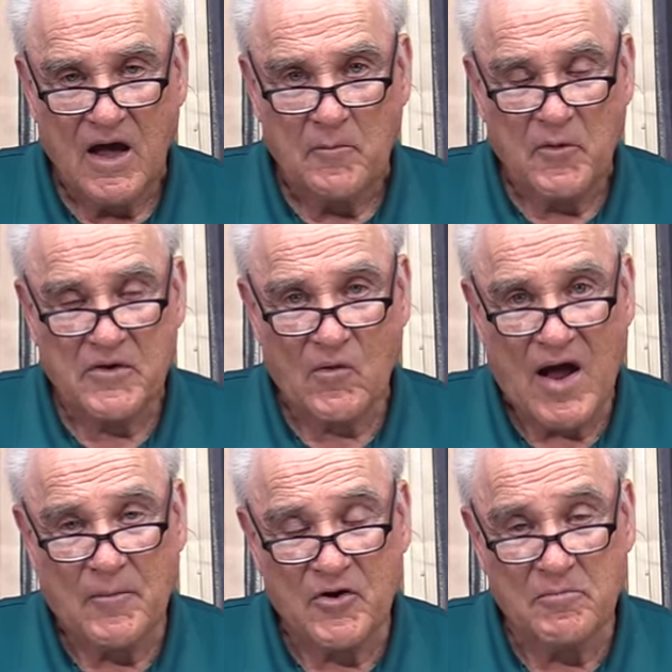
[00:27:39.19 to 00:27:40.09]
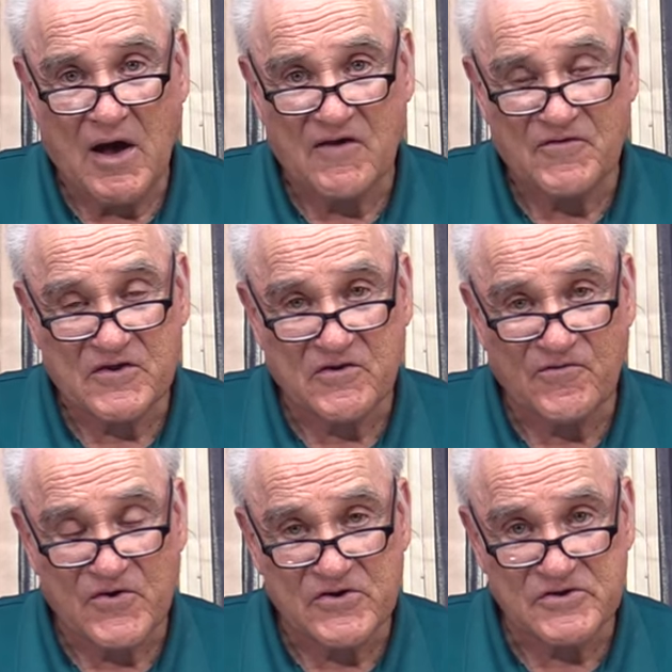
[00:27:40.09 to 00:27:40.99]
But when Robert Moffat, the
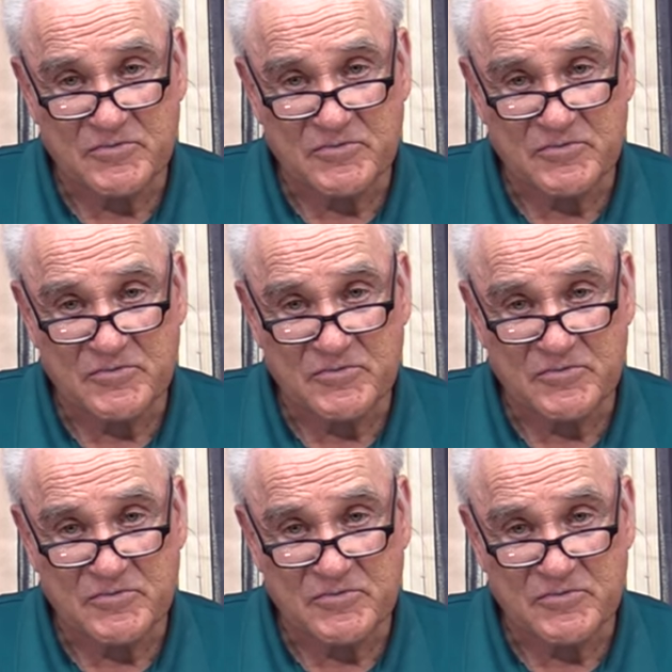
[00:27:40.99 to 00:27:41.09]
first